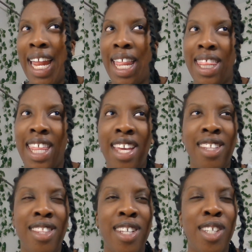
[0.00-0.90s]
And I
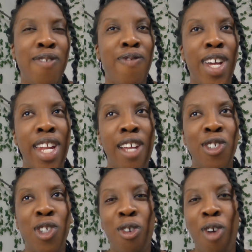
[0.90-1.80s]
think this
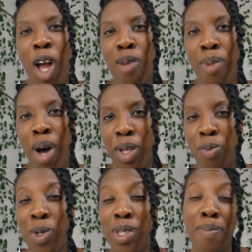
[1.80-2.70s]
financial rock
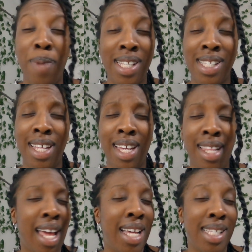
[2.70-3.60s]
bottom was the best
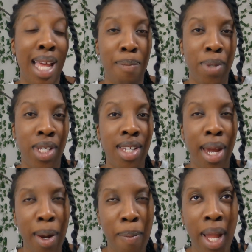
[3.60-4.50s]
thing that has happened
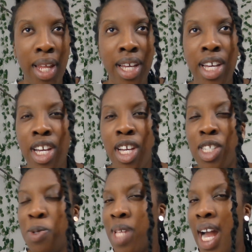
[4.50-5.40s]
to Arabella.
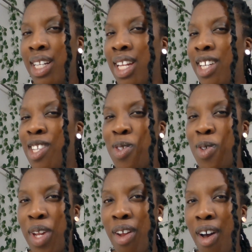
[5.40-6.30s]
She was acting like a
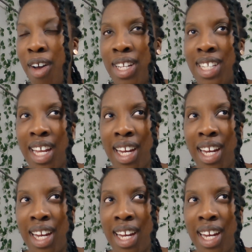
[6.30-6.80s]
student on a